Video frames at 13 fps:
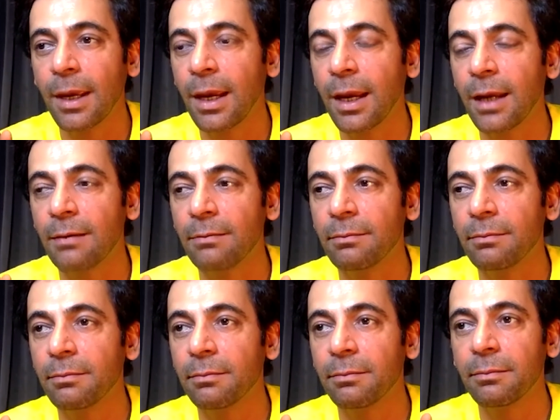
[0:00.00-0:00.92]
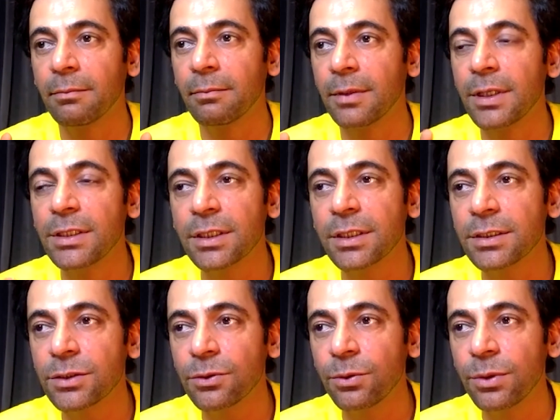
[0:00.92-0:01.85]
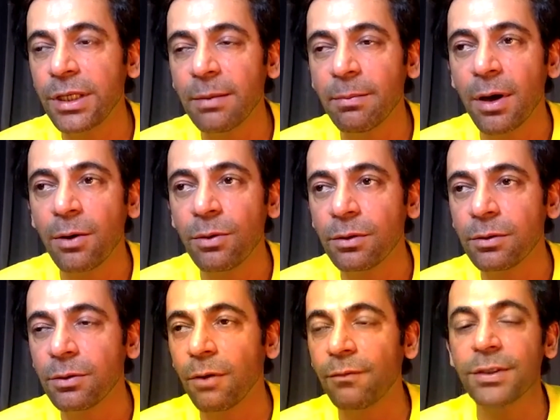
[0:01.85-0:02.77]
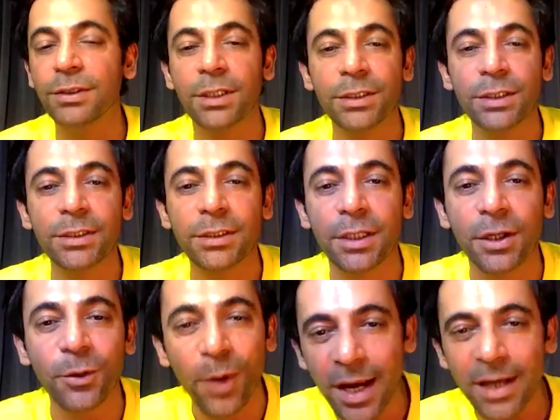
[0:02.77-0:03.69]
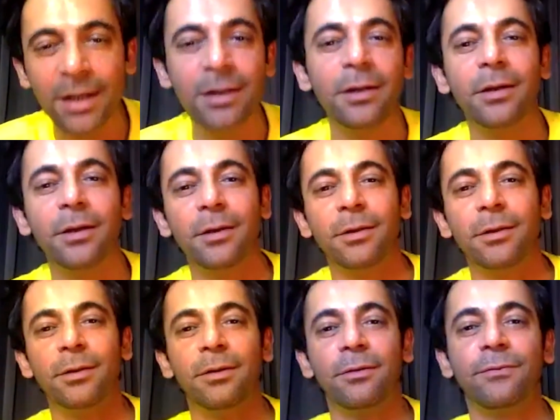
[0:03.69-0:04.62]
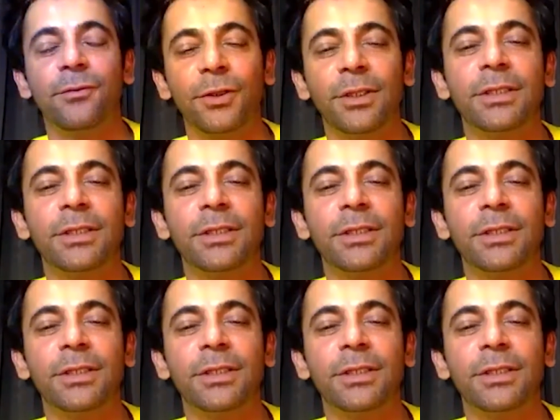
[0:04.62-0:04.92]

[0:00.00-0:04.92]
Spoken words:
and discuss only amount of discussion is required for the